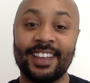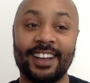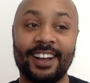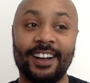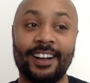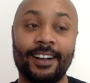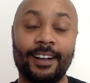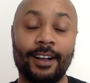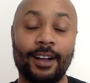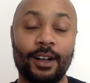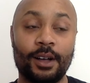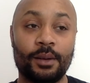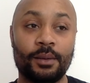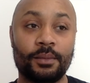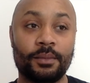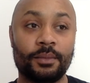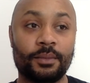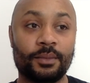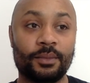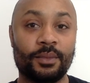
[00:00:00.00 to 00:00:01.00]

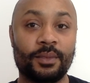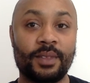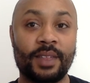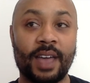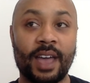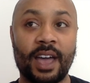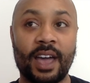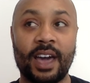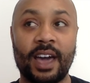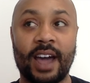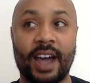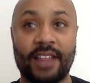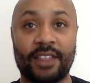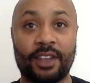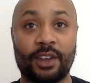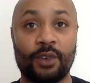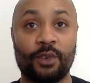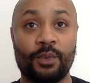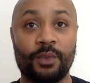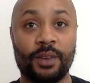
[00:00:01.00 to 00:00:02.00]
that I
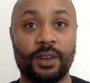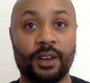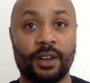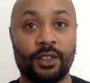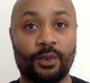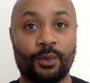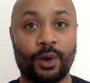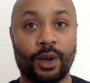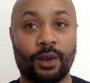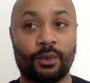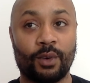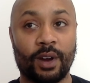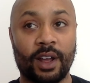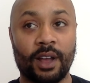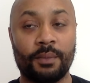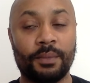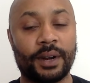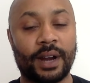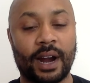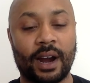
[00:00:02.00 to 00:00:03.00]
thought it would be the other way
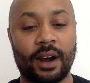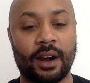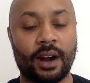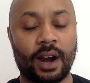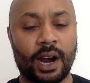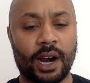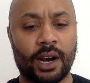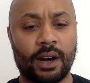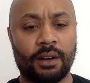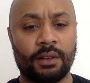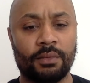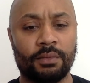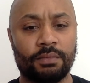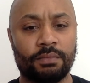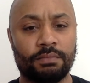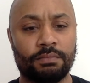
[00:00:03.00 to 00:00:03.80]
around, but our